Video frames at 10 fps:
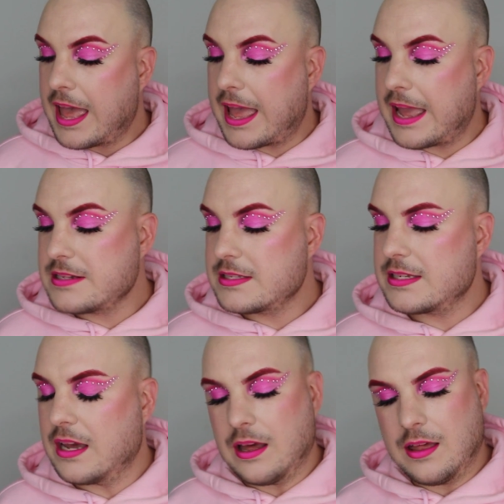
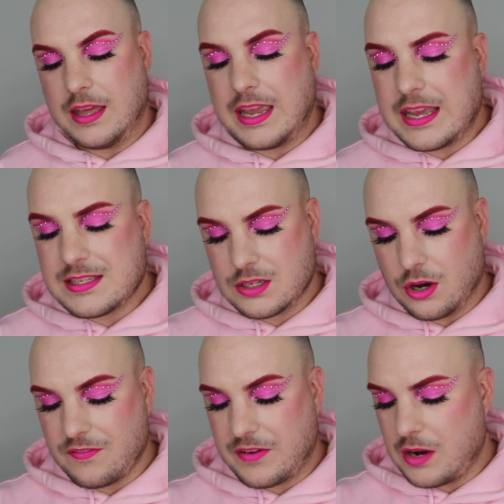And it's
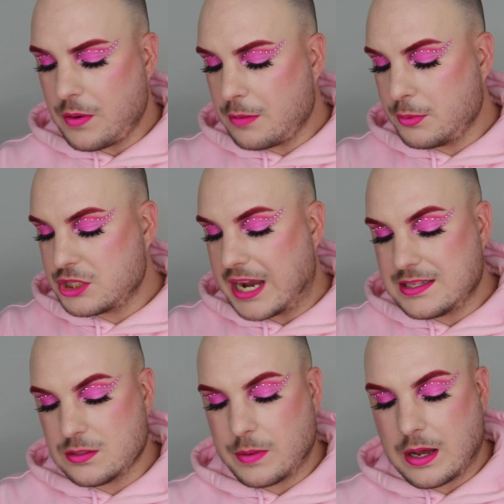got very wearable
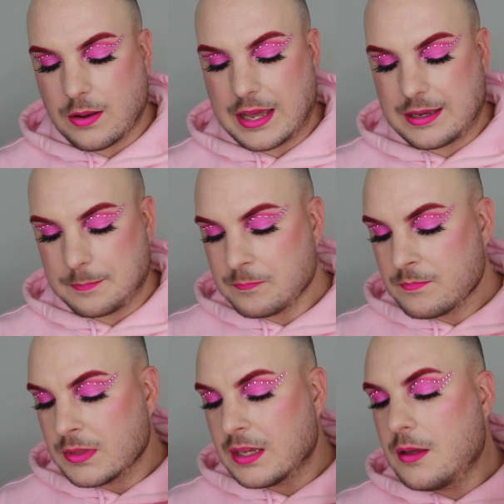shades as well. Like,
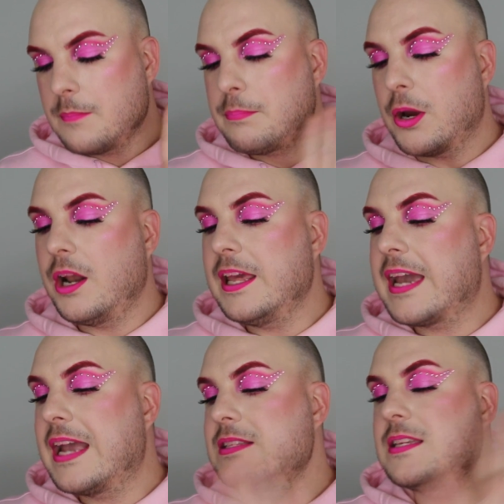Pearly
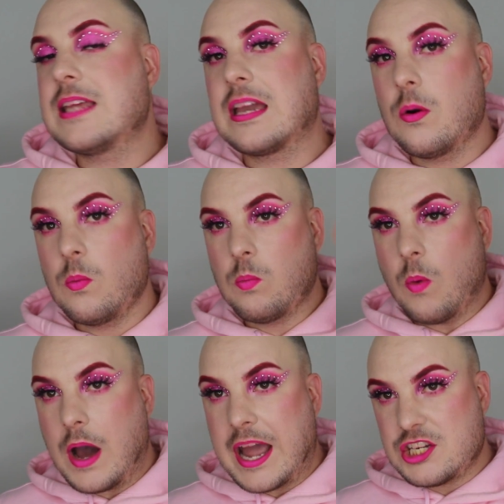Gates is like a
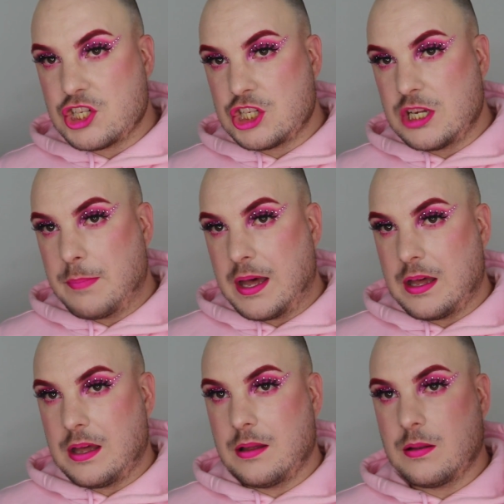white
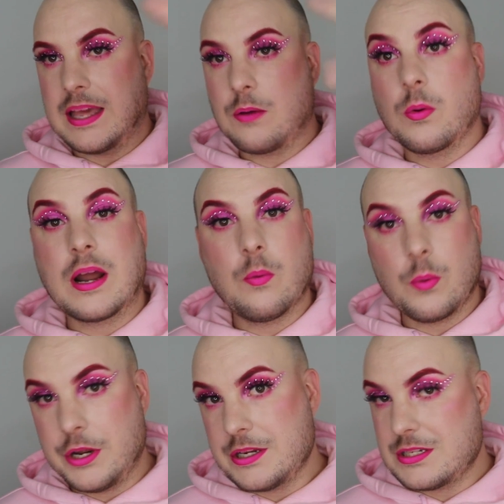shimmer, like what I
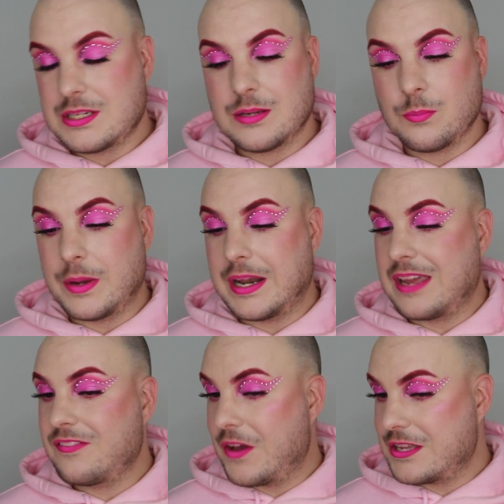wanted when
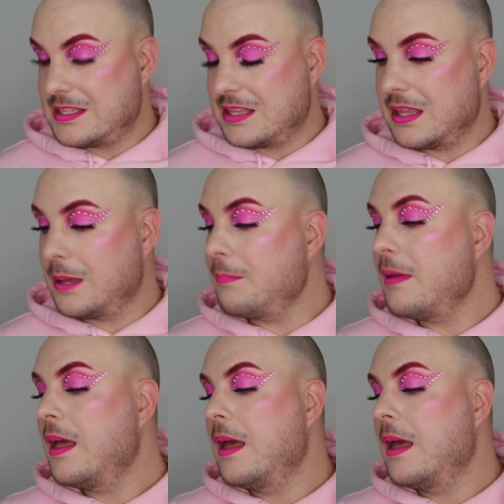he first did them.